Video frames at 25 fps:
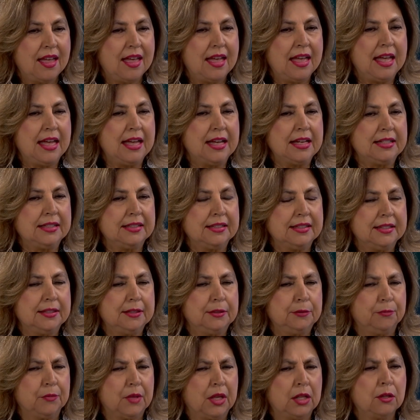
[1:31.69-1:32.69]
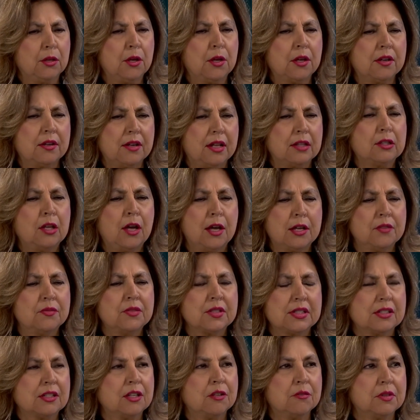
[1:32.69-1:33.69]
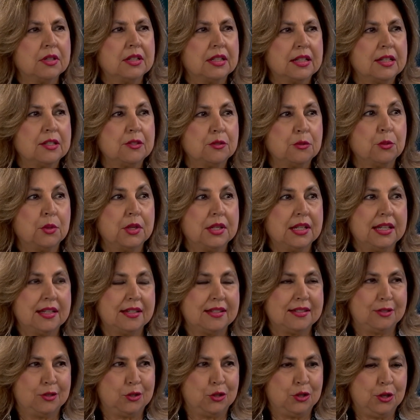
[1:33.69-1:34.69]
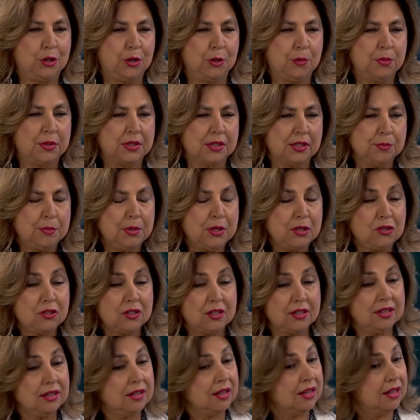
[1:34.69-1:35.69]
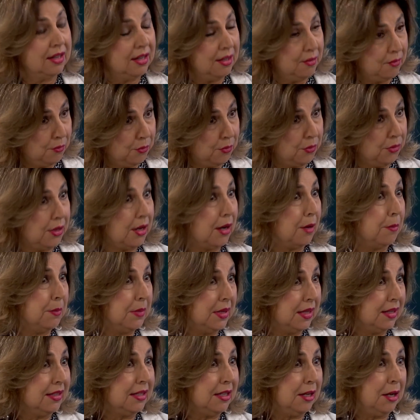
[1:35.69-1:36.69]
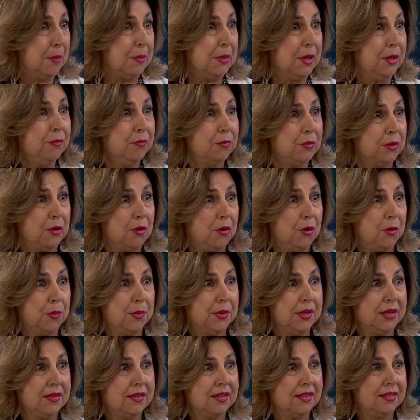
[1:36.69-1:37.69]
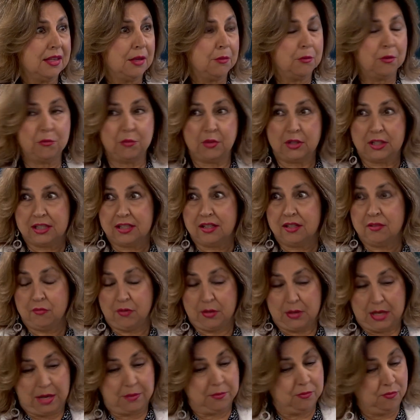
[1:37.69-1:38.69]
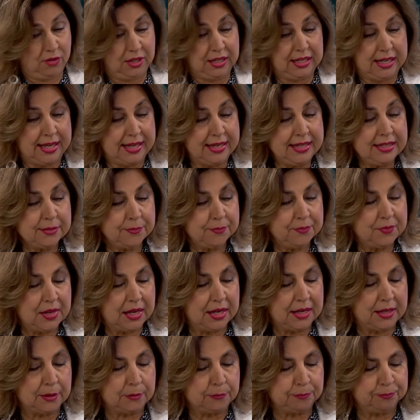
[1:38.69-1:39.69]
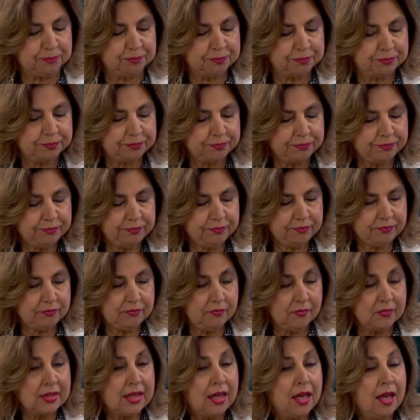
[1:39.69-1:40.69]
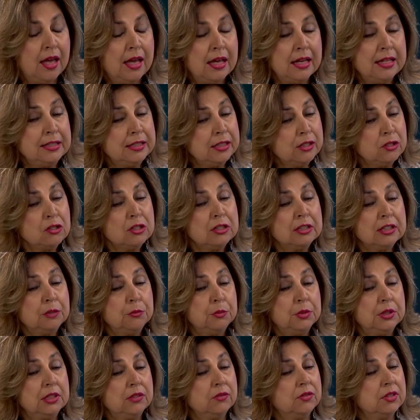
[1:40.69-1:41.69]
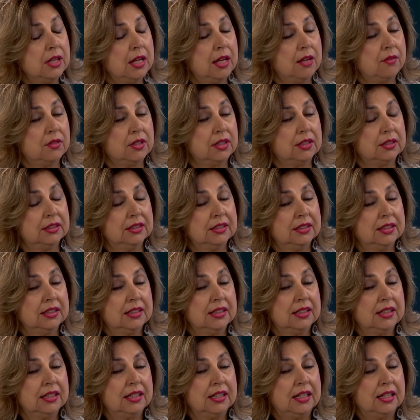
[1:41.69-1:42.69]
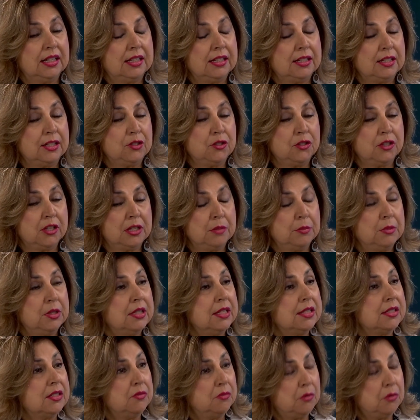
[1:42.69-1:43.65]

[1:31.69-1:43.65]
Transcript: and um, a lot a lot of us can relate to what he has to share. But especially with our men coming, we're hoping that they will yeah. really re relate. Um, additionally, we even have a a gentleman as a